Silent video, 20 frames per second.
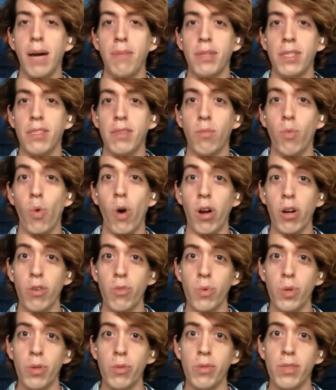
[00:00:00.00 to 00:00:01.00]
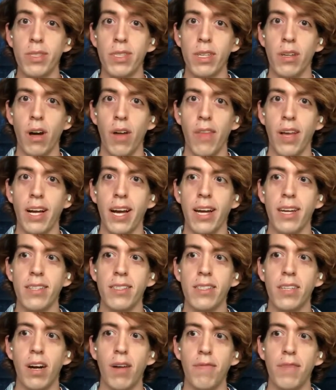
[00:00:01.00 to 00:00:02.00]
some water roots and all that kind of
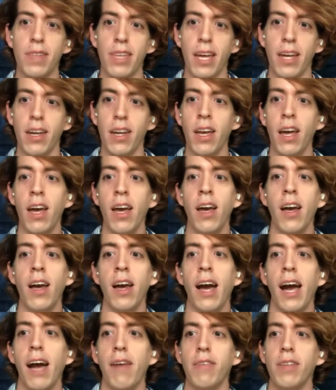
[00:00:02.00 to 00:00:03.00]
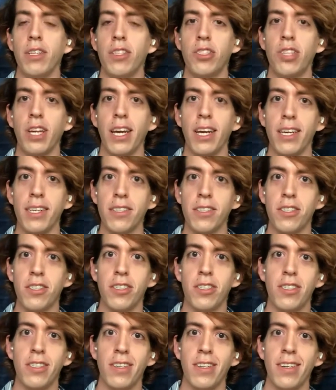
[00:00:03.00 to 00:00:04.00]
stuff, and then having to
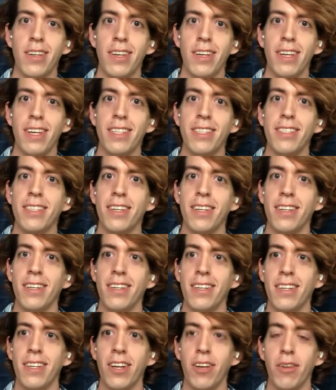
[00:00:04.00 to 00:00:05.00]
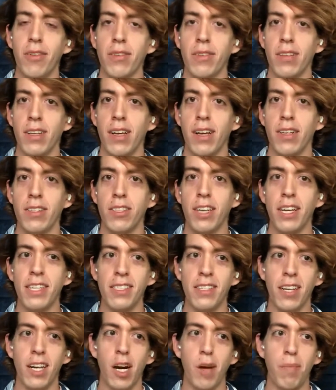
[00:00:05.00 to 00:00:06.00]
change
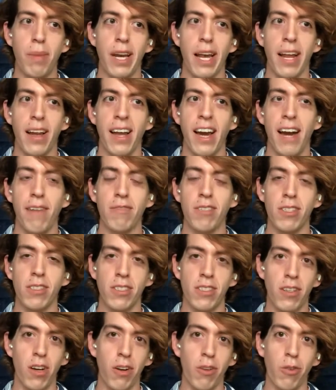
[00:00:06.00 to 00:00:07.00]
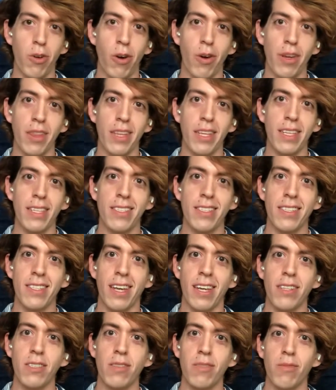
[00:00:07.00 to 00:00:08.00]
it up and have to start growing these
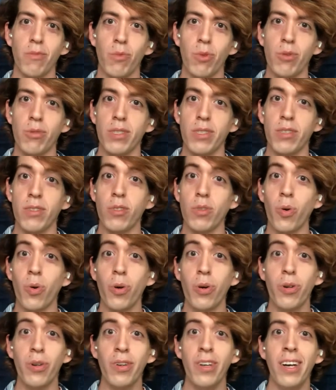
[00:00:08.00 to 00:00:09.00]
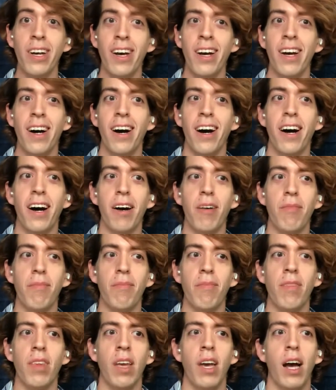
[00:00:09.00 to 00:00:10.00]
like roots in soil.
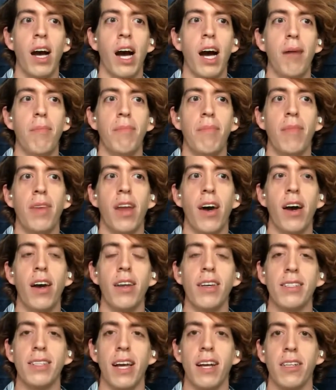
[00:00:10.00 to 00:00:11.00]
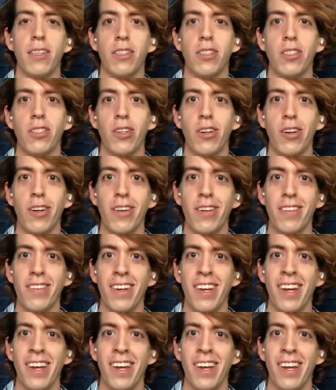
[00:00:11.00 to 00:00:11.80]
I'm not exactly sure